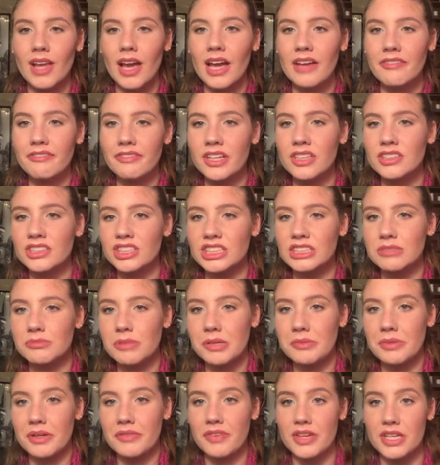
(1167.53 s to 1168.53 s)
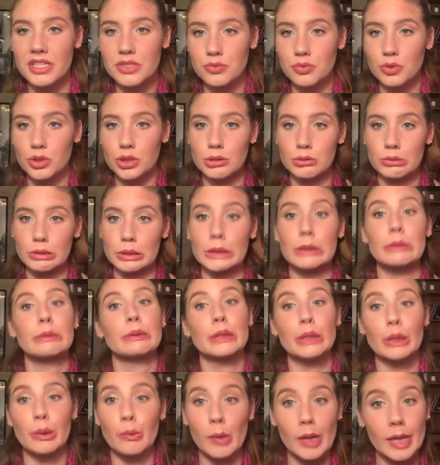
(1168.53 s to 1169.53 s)
I felt just made my face look really,
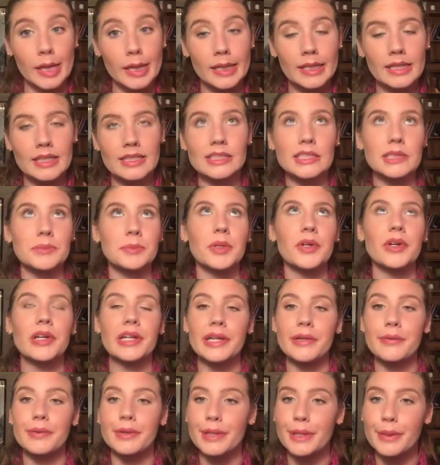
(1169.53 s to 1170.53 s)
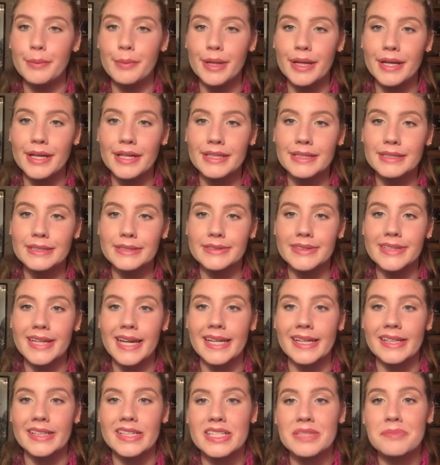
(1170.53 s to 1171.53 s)
really white because I'm already really white. So it
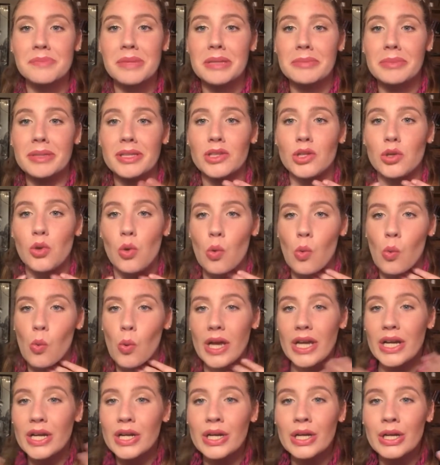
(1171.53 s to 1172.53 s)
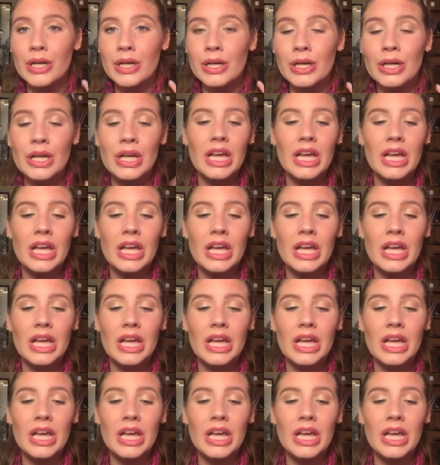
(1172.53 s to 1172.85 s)
kind of just made me look whiter.